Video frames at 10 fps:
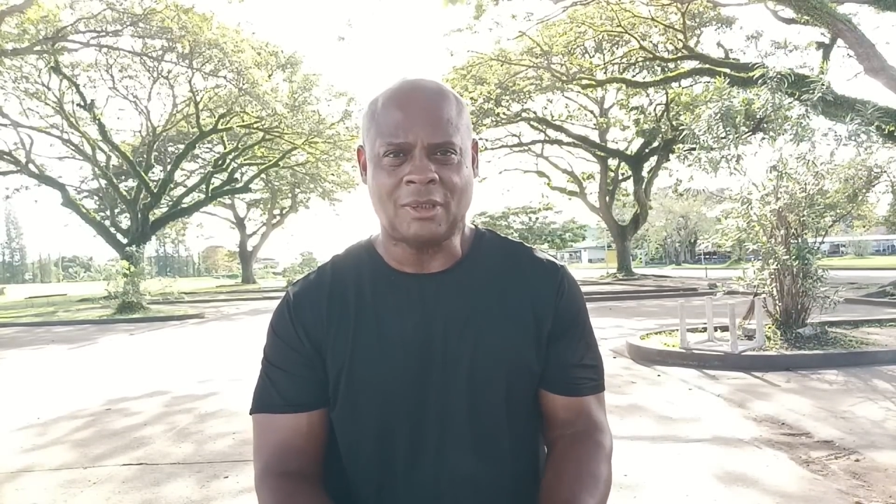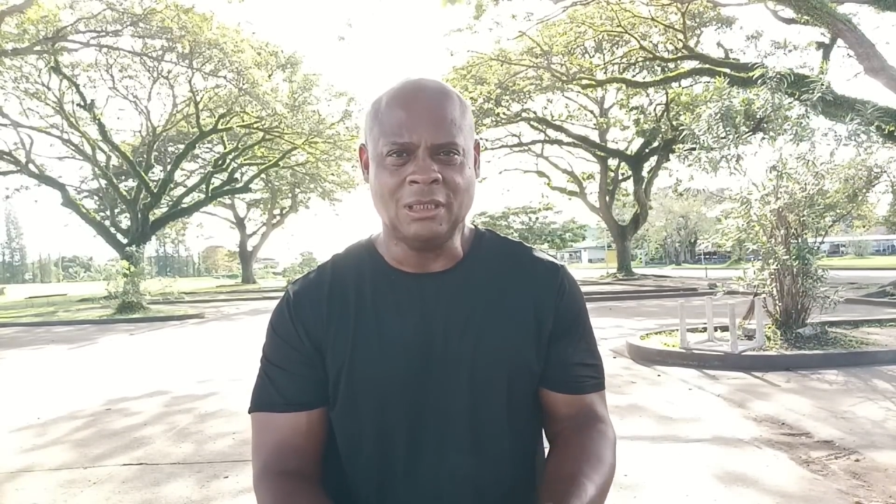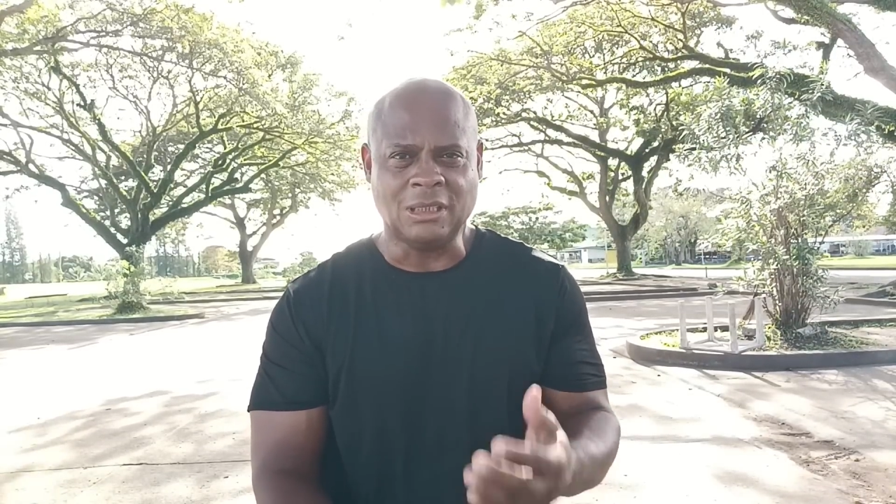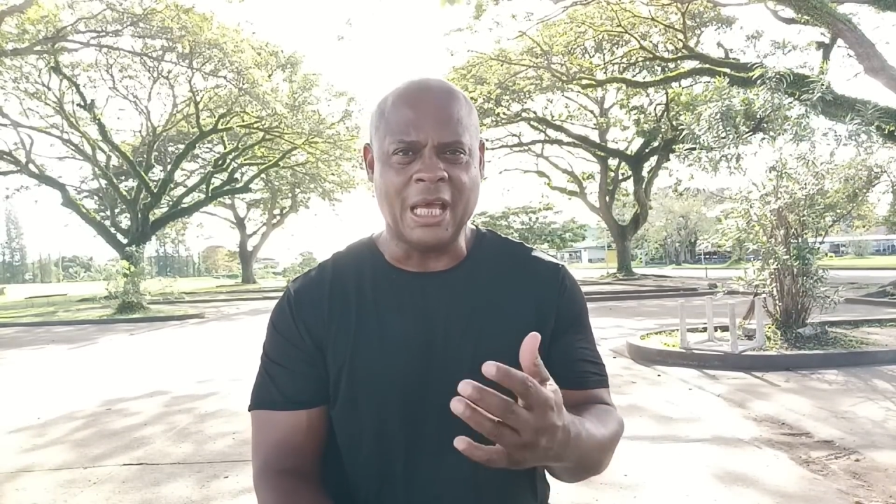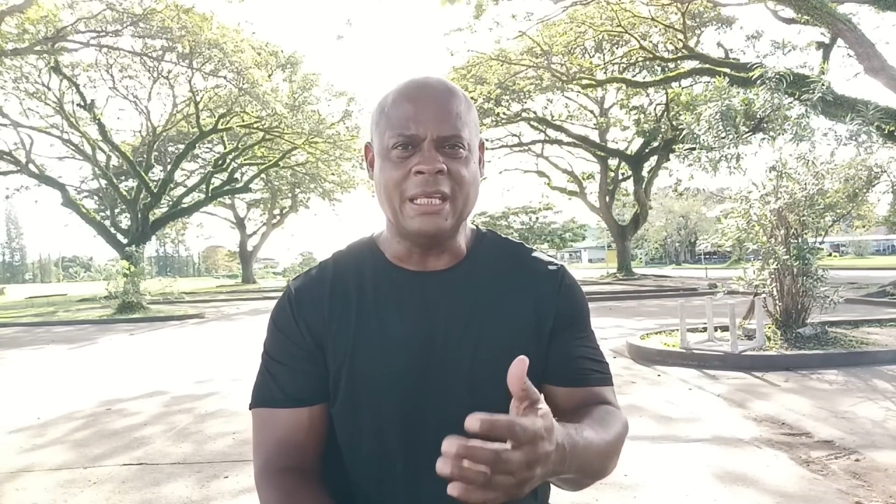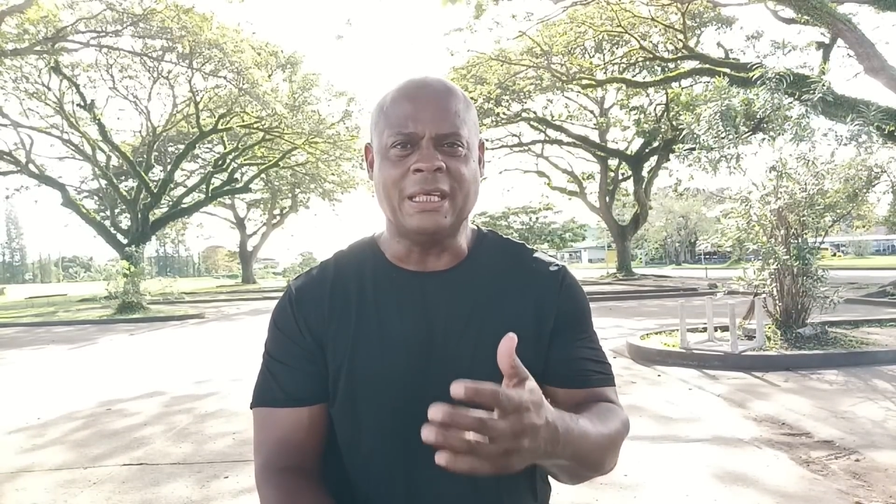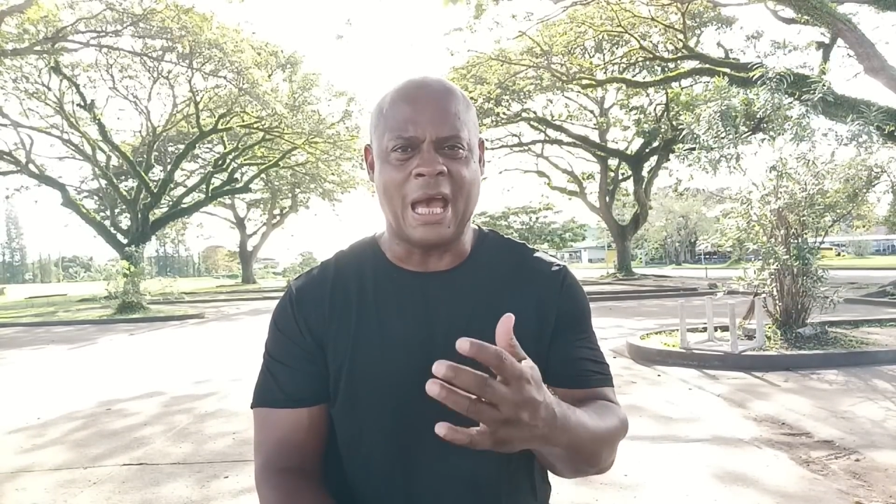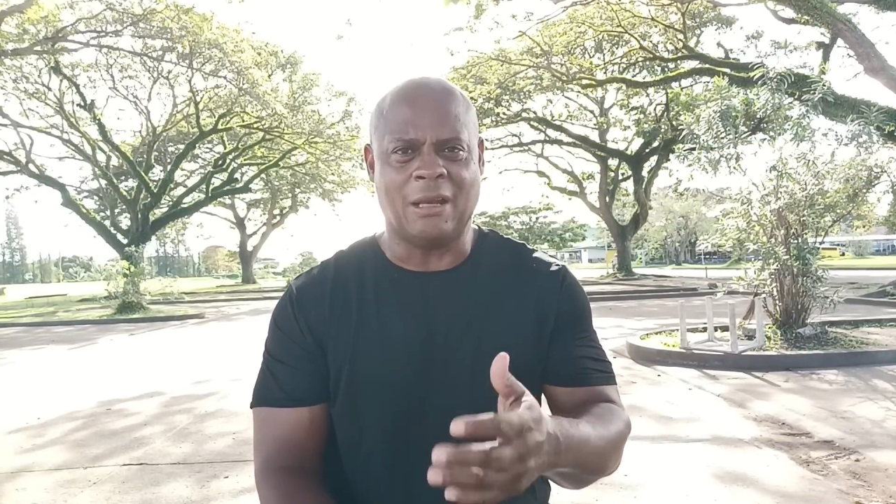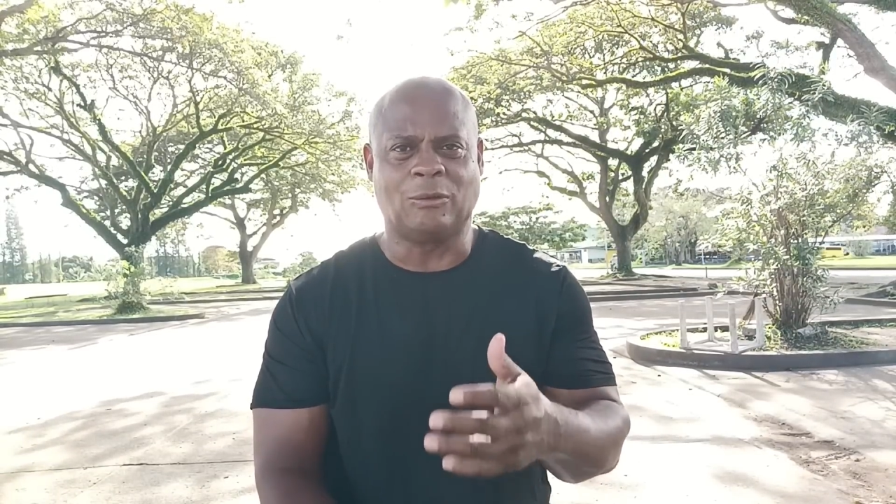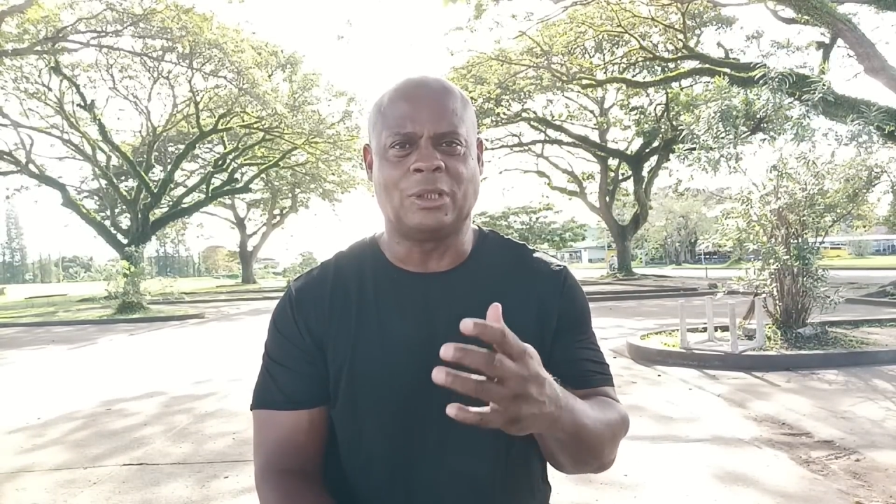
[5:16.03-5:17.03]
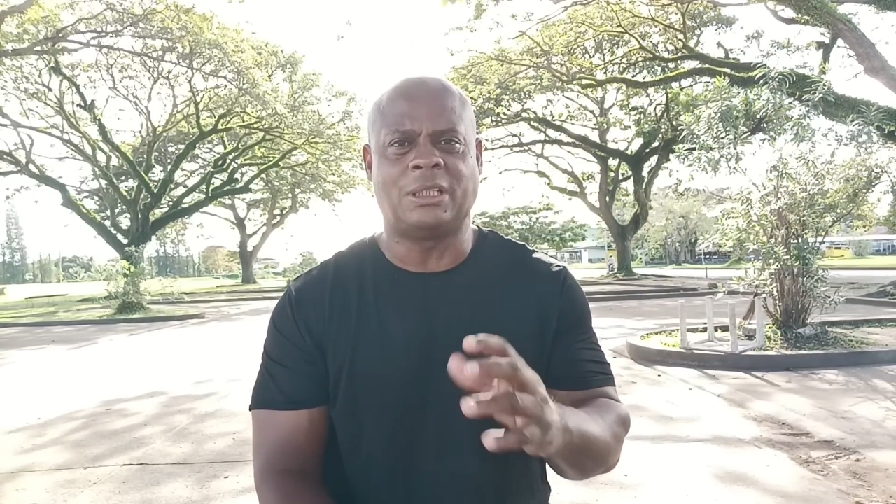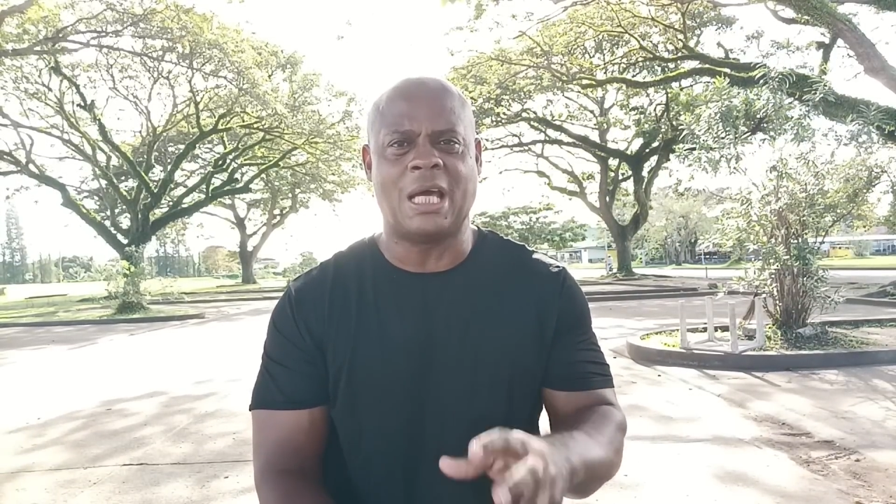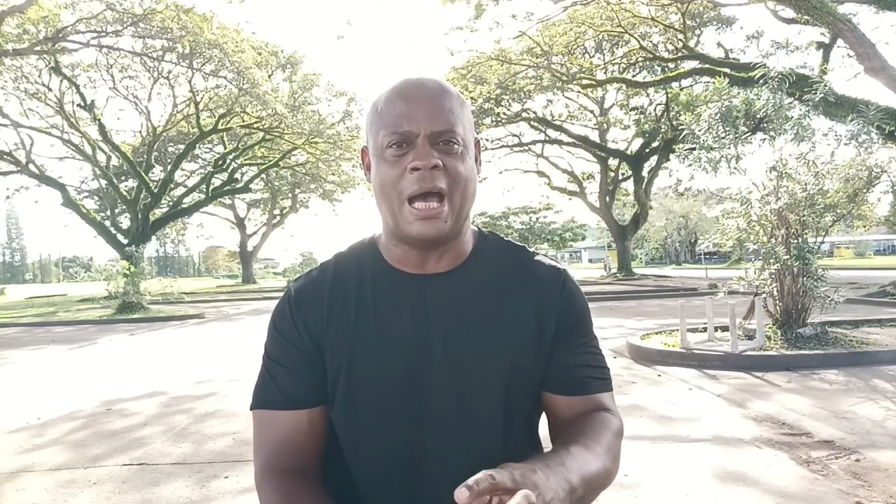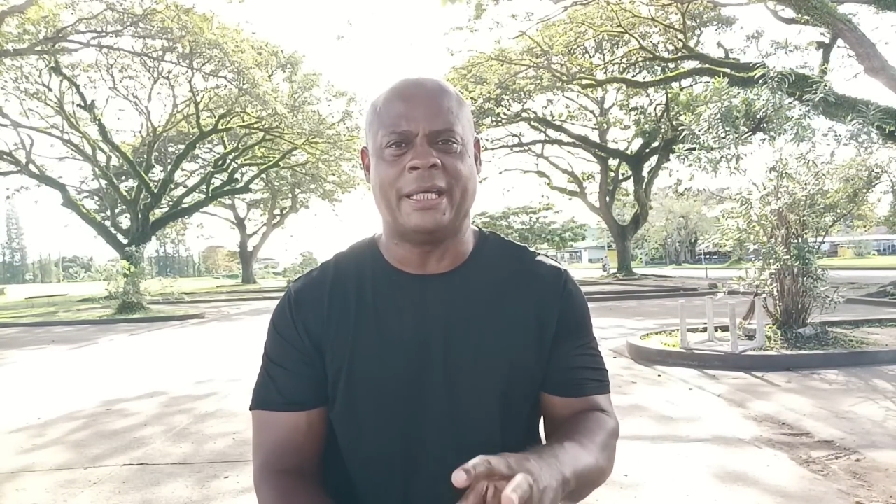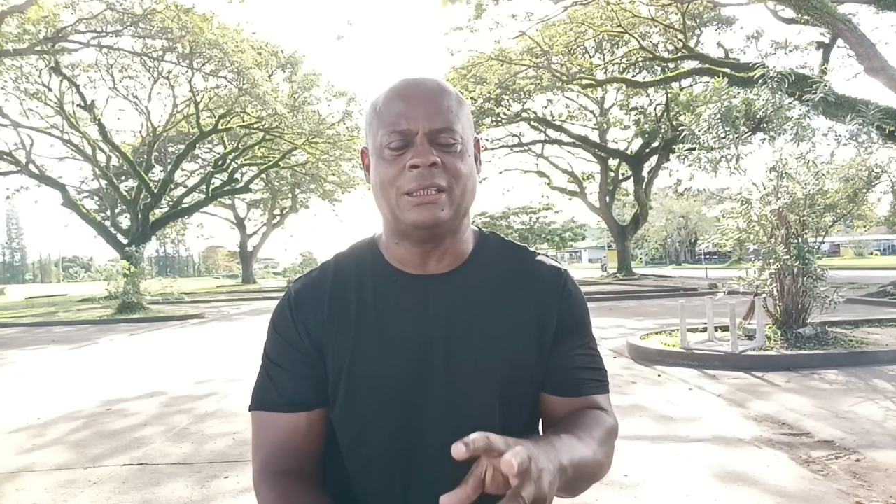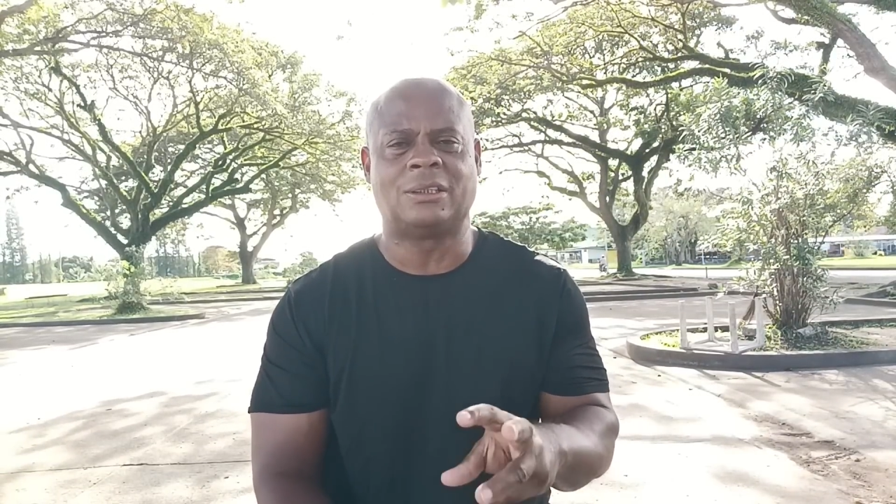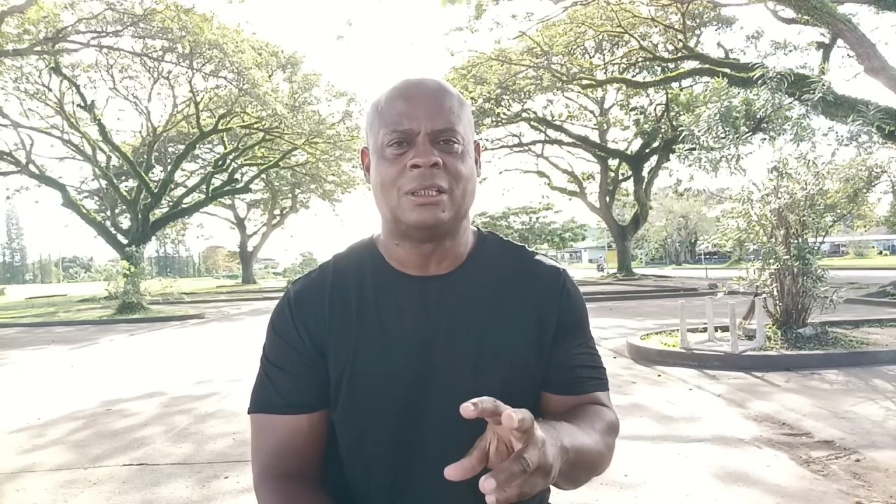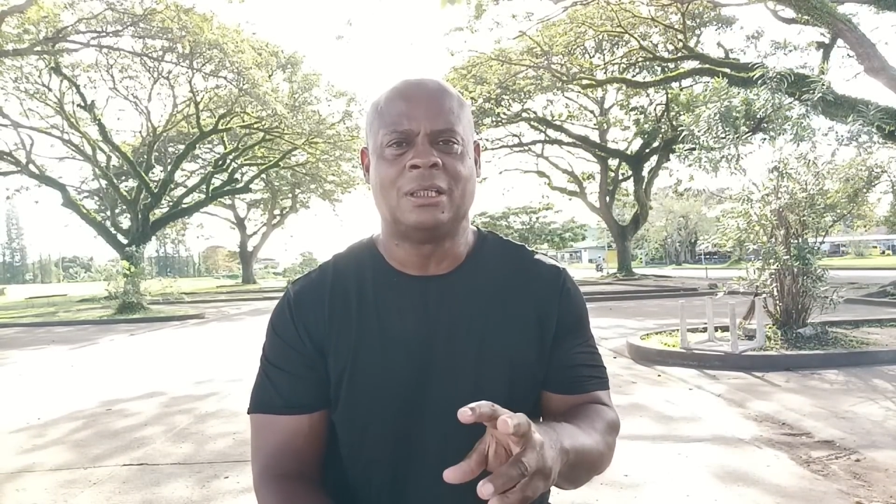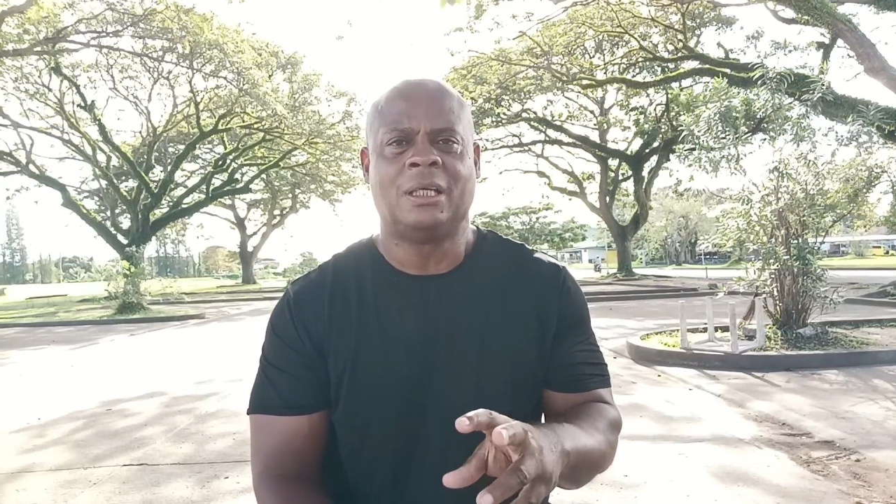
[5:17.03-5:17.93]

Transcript: This lady got on the dice